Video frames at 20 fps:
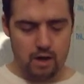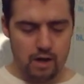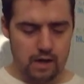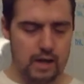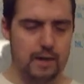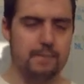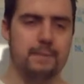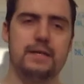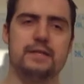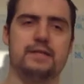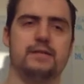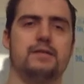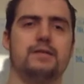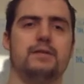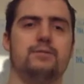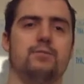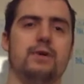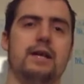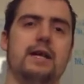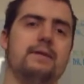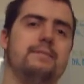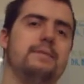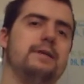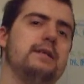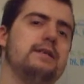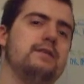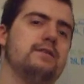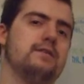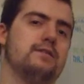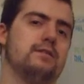Yeah, basically RAM
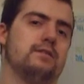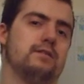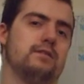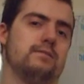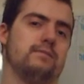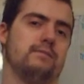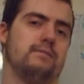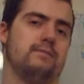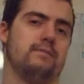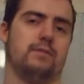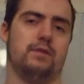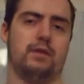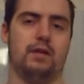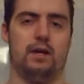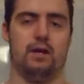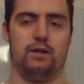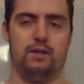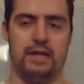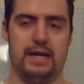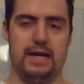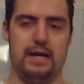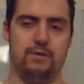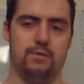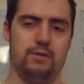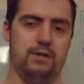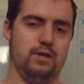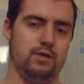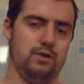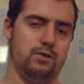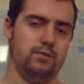disks allow
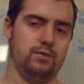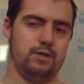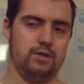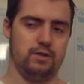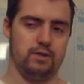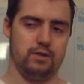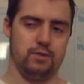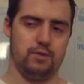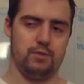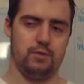you to